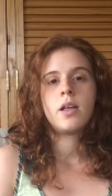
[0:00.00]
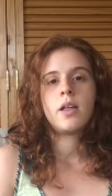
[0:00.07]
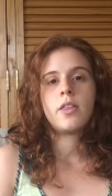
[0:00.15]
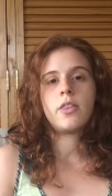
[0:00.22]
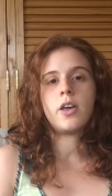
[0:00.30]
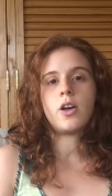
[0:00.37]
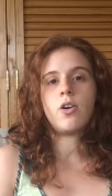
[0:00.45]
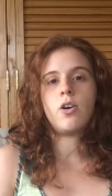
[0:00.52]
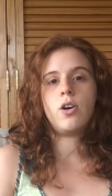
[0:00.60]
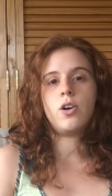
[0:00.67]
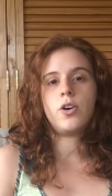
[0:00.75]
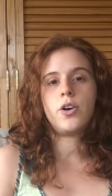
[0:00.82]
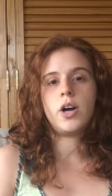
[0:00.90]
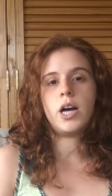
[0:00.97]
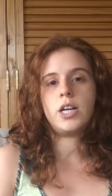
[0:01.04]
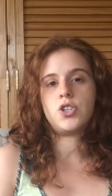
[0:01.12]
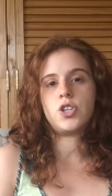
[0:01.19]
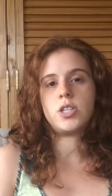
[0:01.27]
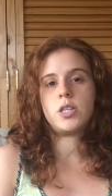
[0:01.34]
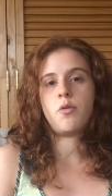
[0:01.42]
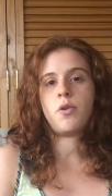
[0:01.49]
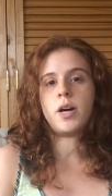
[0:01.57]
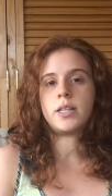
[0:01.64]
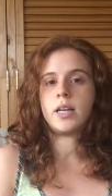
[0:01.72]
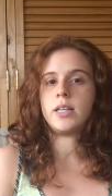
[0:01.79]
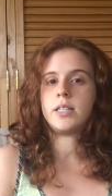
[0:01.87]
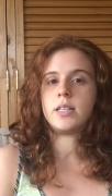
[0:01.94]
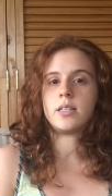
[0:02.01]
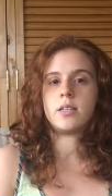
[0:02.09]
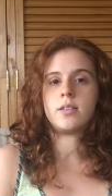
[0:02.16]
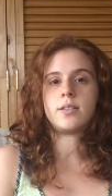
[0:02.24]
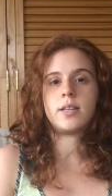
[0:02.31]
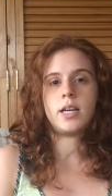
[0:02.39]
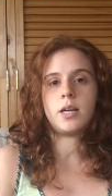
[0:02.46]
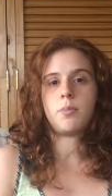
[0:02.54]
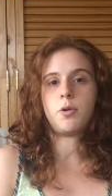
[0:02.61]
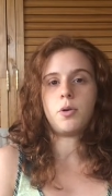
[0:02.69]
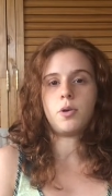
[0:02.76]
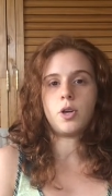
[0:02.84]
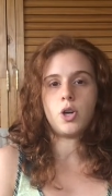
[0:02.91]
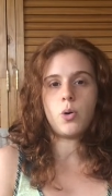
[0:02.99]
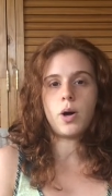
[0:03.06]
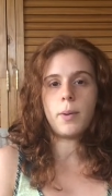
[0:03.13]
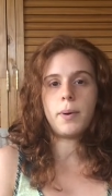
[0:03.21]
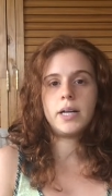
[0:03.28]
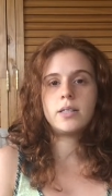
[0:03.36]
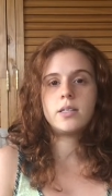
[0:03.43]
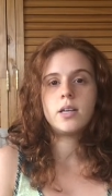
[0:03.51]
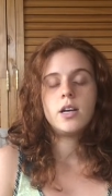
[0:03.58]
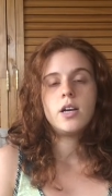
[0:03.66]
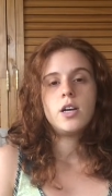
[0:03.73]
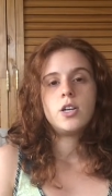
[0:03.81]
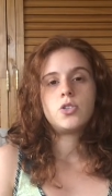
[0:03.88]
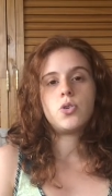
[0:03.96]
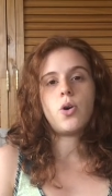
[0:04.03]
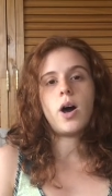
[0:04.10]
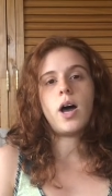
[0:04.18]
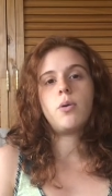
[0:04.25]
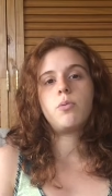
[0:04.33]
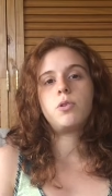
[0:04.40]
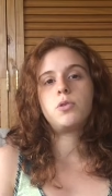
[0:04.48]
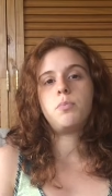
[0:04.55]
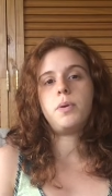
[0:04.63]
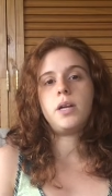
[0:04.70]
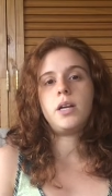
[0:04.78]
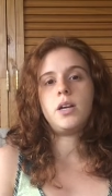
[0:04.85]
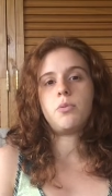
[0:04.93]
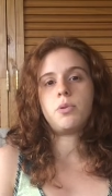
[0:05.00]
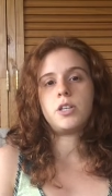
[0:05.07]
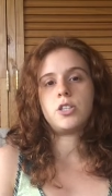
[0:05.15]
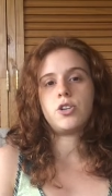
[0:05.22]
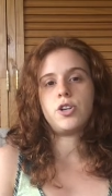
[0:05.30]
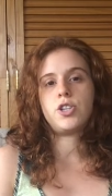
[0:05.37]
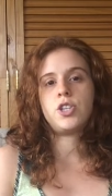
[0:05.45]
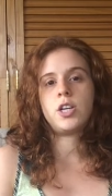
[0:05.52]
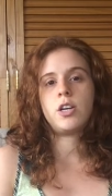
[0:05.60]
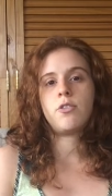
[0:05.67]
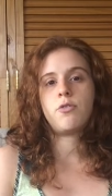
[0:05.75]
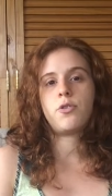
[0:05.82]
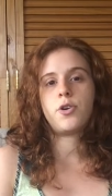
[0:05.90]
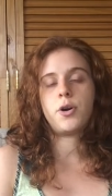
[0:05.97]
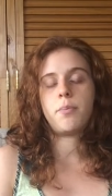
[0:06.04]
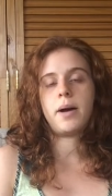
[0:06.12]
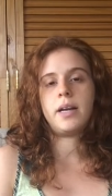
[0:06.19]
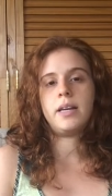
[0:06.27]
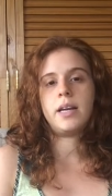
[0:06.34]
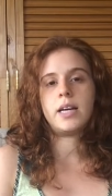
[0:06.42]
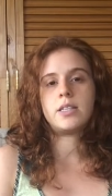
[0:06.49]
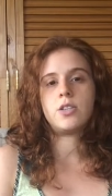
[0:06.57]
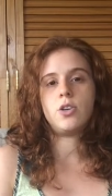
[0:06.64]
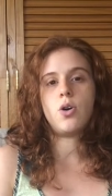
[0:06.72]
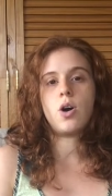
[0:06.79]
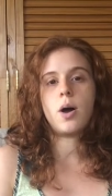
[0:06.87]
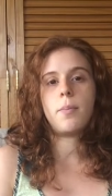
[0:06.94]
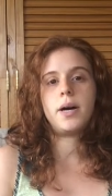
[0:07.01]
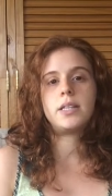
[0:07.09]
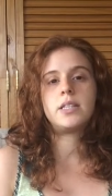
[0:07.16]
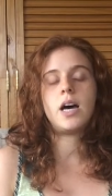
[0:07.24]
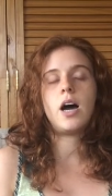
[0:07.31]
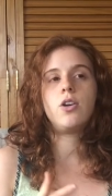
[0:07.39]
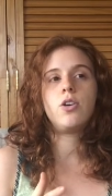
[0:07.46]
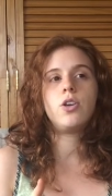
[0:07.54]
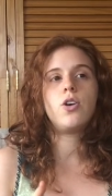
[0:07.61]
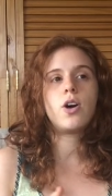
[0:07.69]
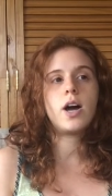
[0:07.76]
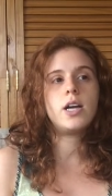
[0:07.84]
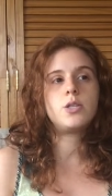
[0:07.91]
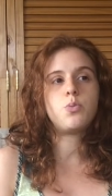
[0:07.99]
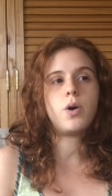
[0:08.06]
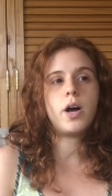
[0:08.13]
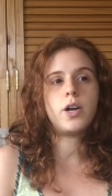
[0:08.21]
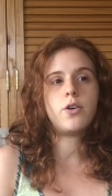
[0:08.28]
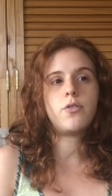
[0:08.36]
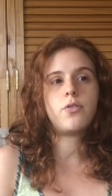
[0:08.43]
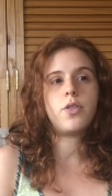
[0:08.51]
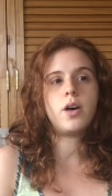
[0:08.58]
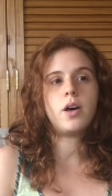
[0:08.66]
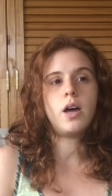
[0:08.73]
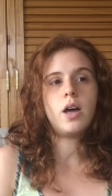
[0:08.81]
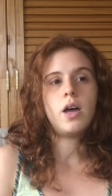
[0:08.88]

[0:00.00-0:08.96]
the color, and just the fact that it's a sustainable yoga mat. So I would be researching for my next yoga mat. Alo Yoga is one of the